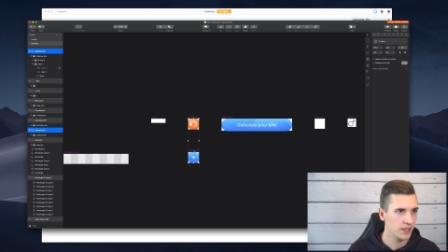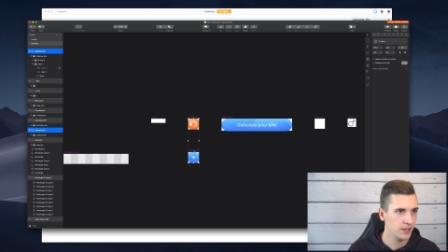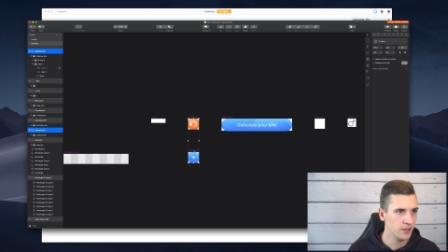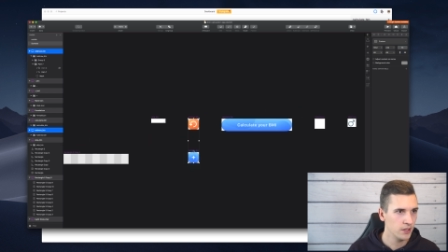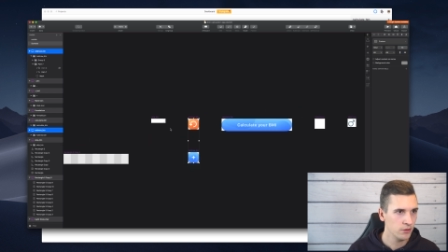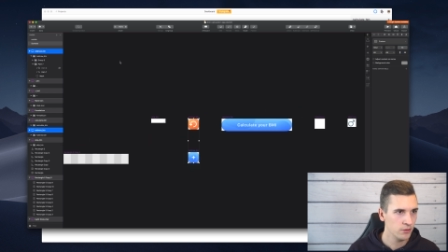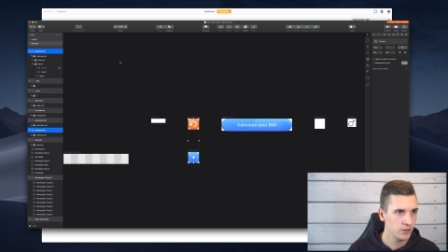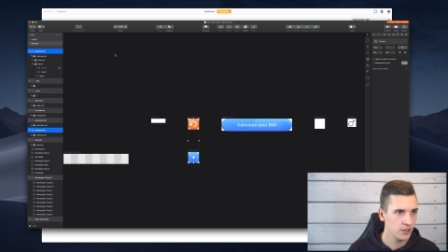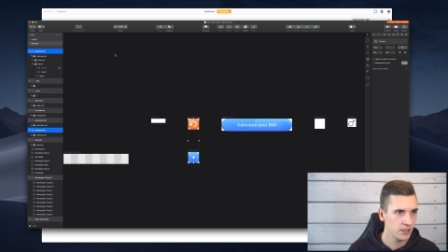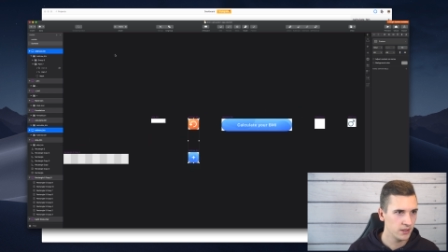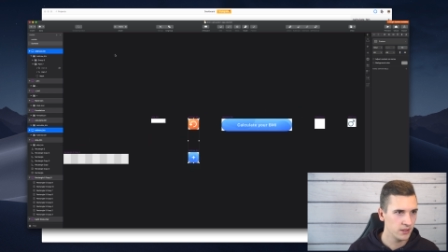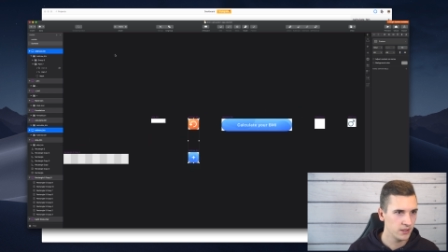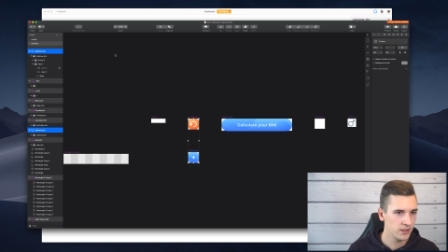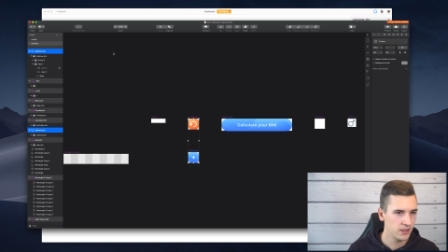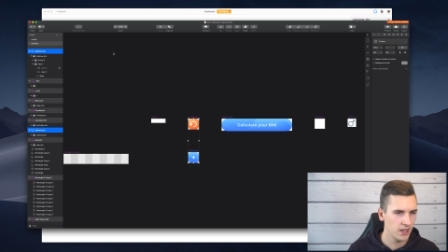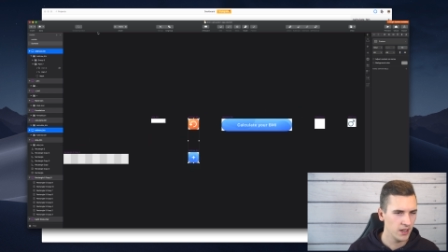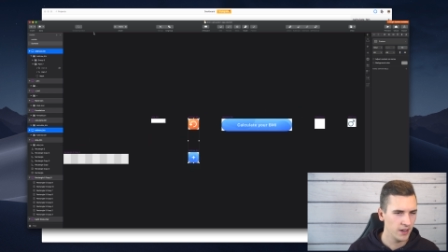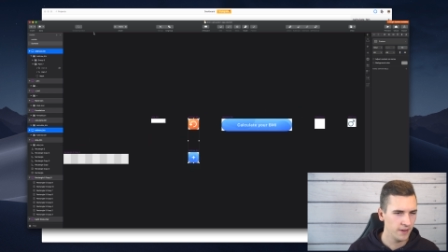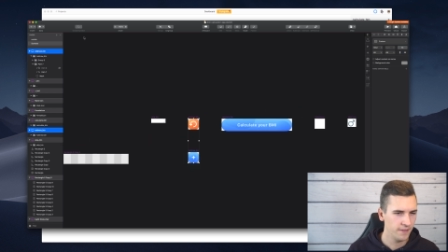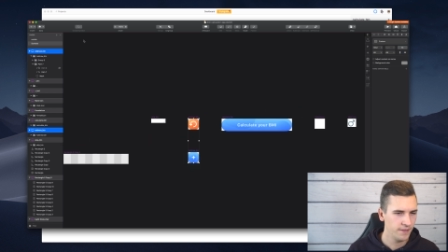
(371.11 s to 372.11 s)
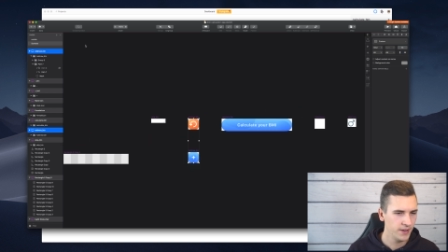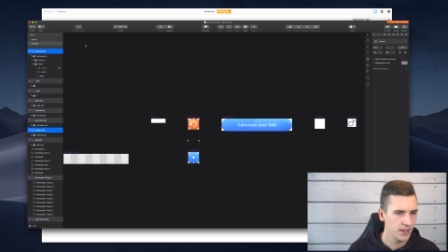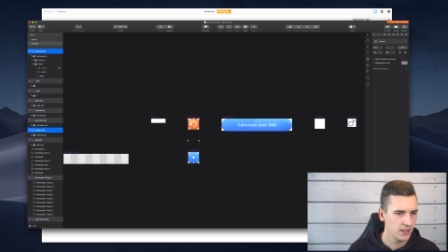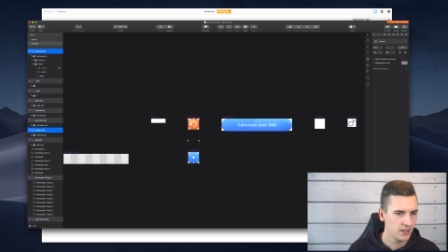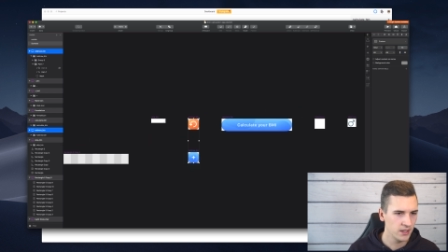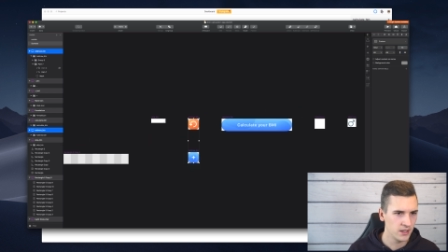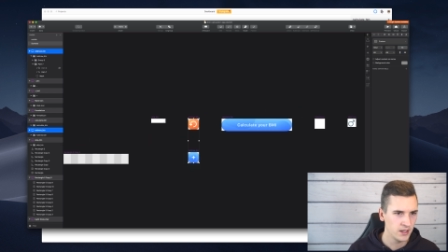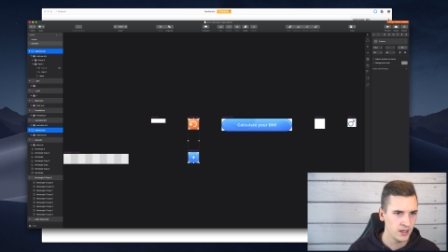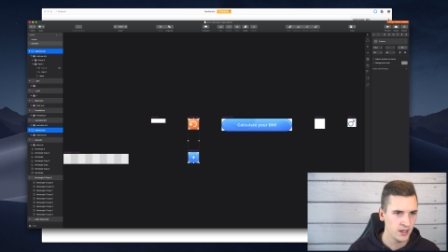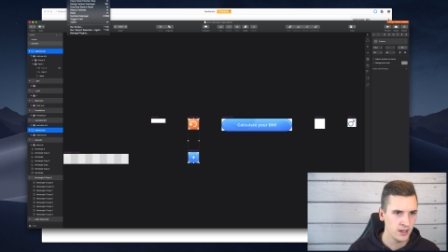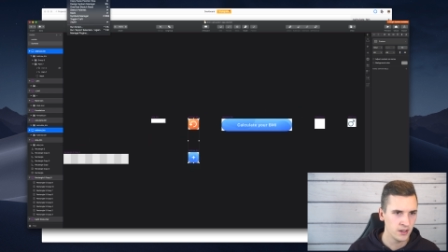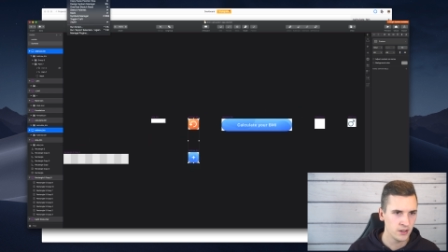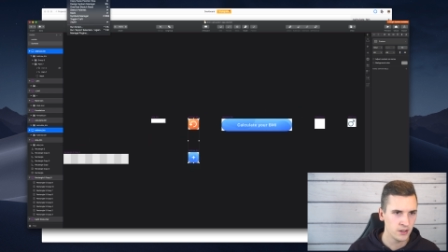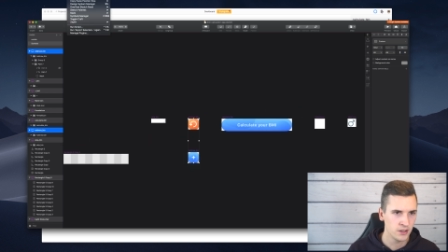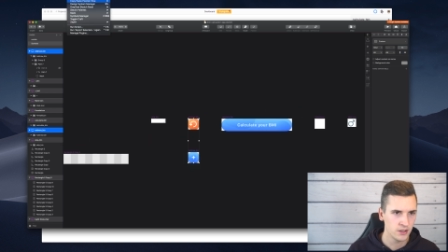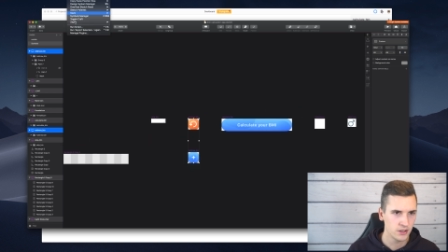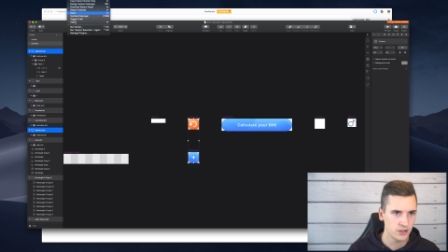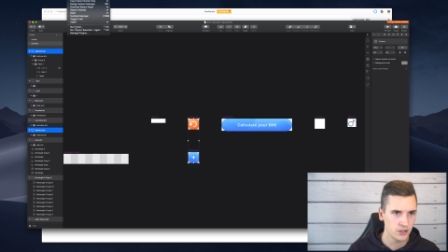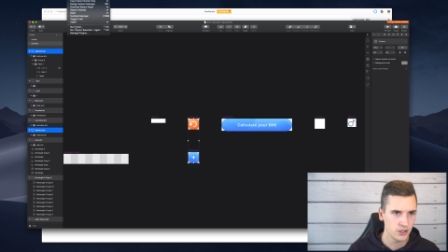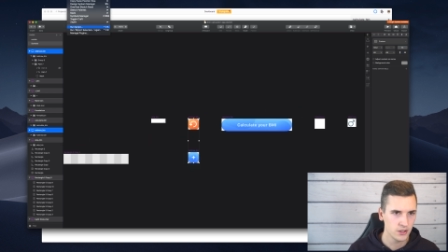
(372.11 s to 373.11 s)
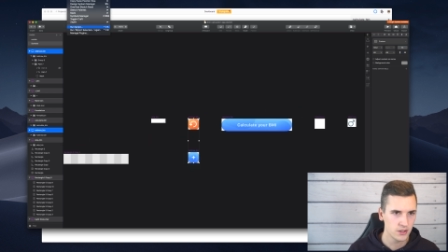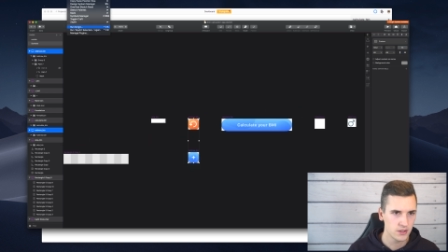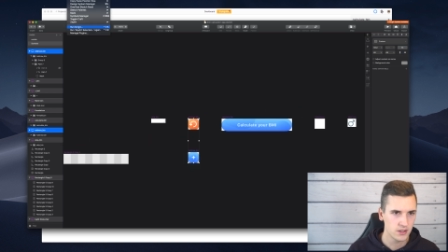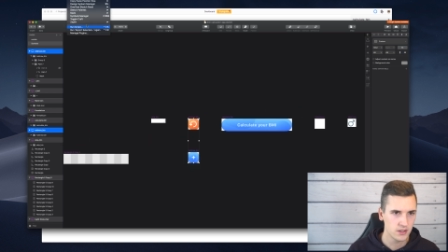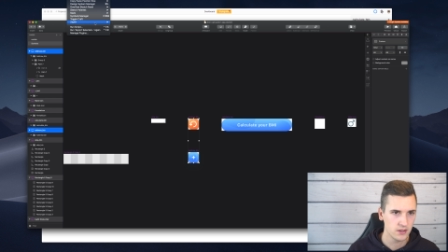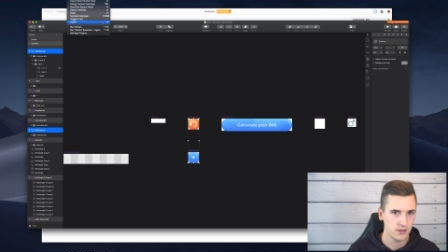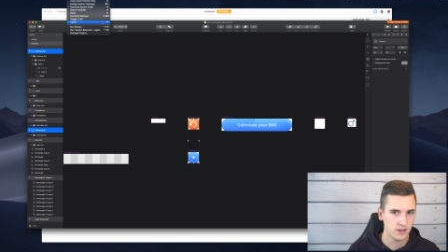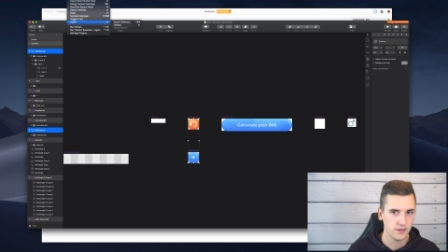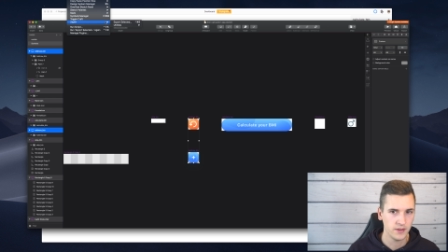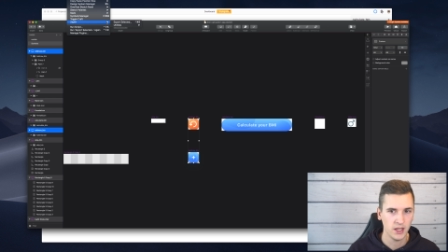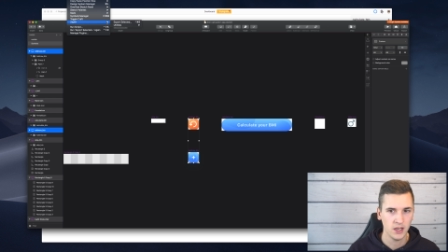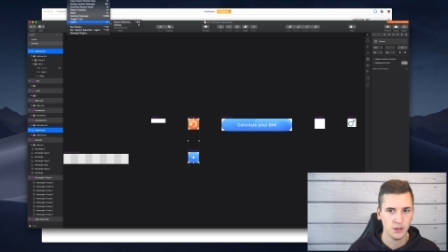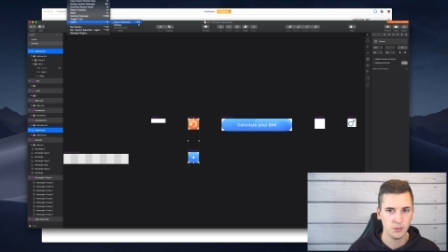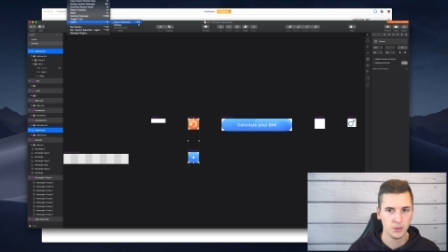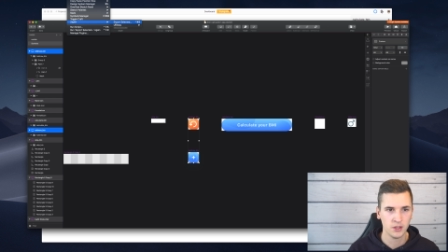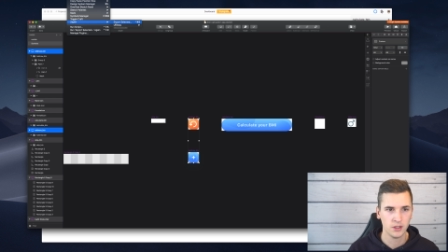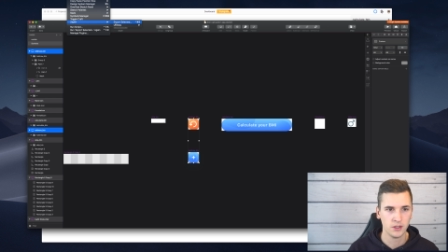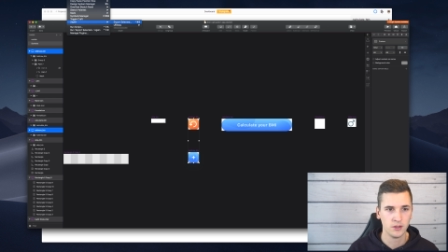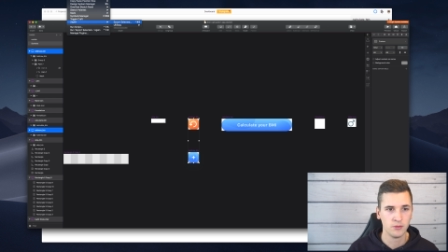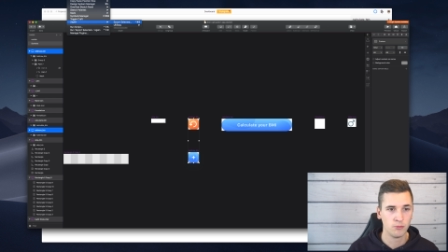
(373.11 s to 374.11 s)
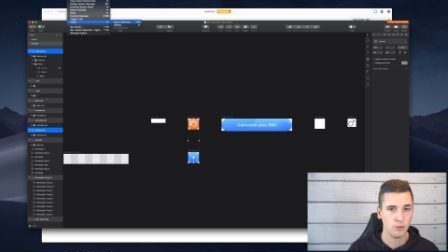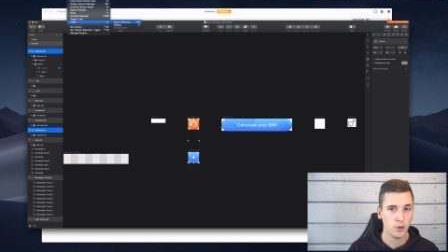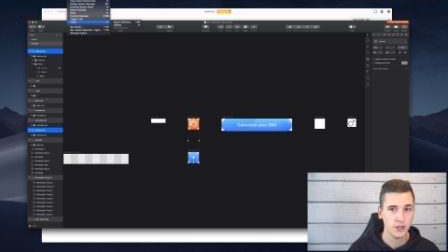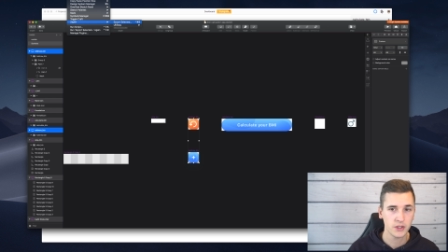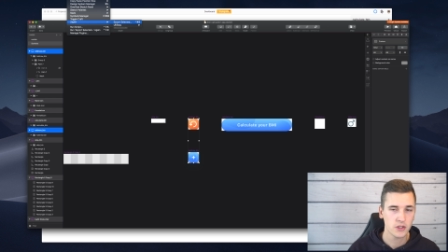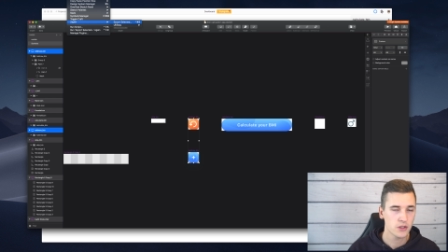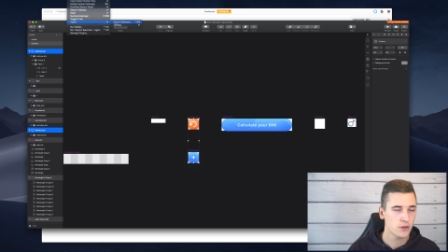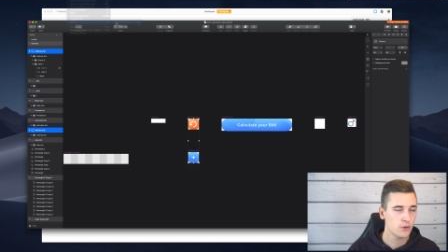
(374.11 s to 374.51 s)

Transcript: I know that th I think that they are just available in one